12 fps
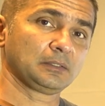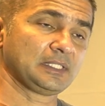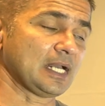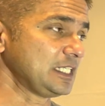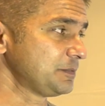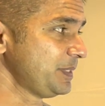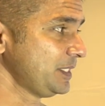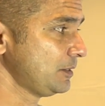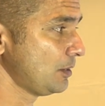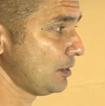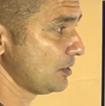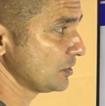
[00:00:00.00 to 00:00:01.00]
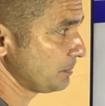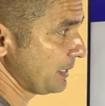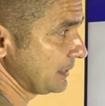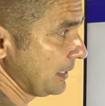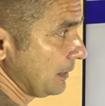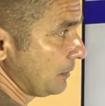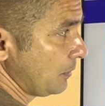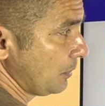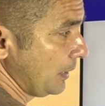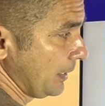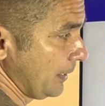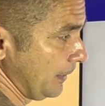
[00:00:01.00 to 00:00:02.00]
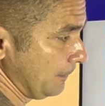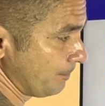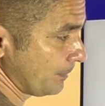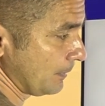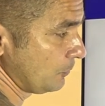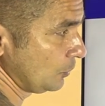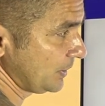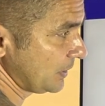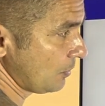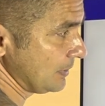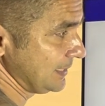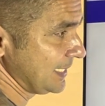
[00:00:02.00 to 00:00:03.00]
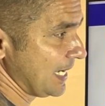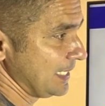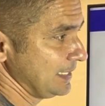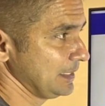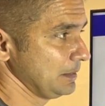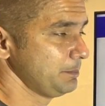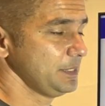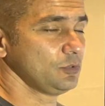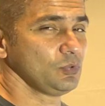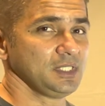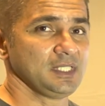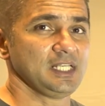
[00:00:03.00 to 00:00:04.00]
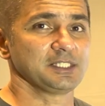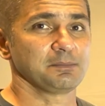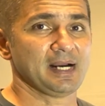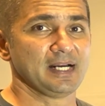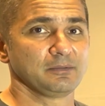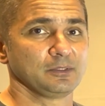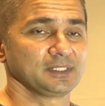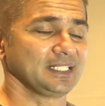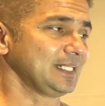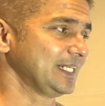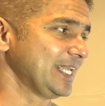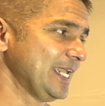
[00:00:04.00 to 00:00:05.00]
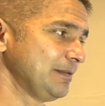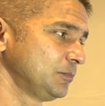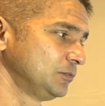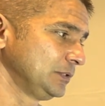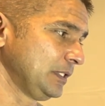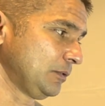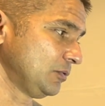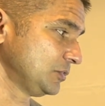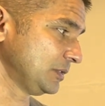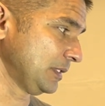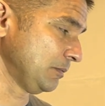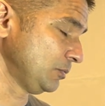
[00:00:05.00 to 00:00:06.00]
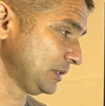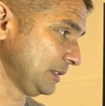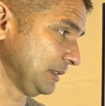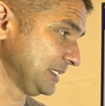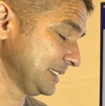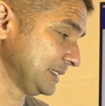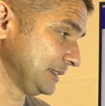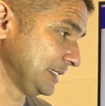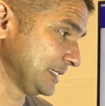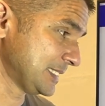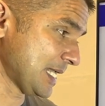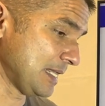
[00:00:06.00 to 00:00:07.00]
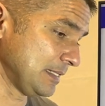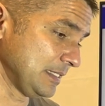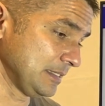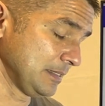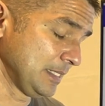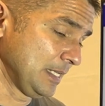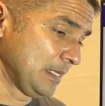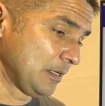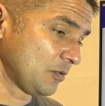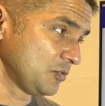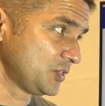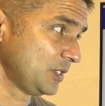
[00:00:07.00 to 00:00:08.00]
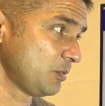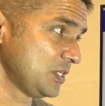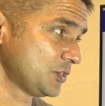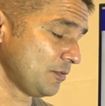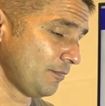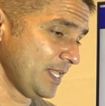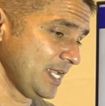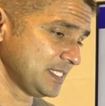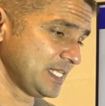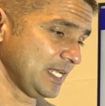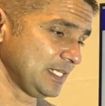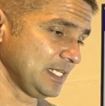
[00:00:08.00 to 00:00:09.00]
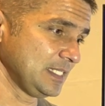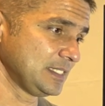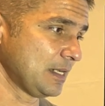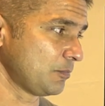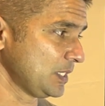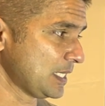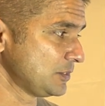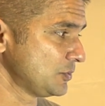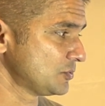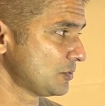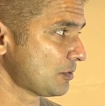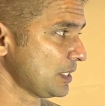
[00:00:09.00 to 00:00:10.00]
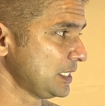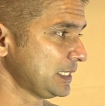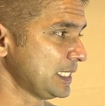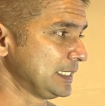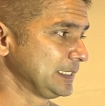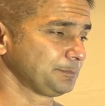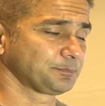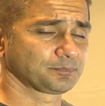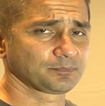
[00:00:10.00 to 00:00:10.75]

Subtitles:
that is being caused by the multicollinearity between these variables. And again, the sad consequence of this then is that we can just not really tell